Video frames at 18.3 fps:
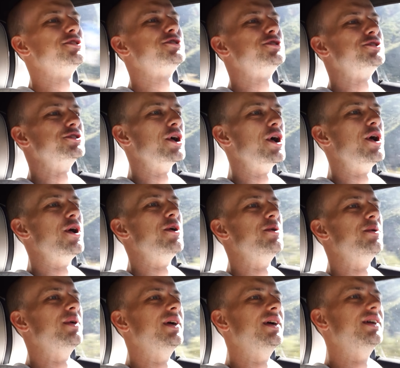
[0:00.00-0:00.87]

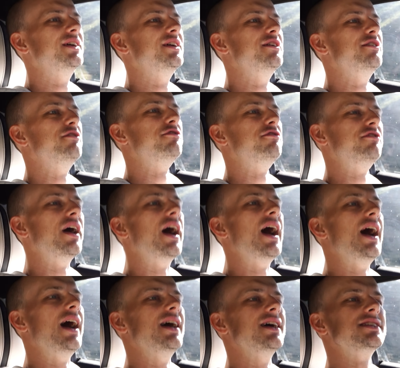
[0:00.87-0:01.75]
so
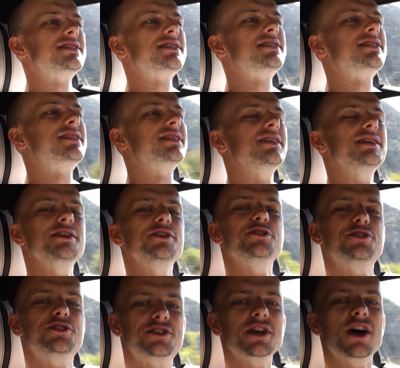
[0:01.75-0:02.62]
fast,
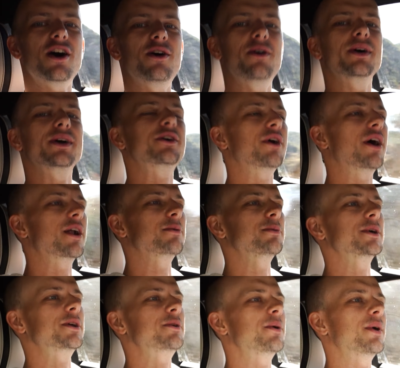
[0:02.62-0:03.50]
so
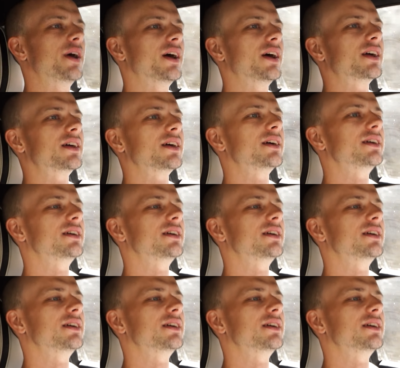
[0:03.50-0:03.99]
incredibly quick.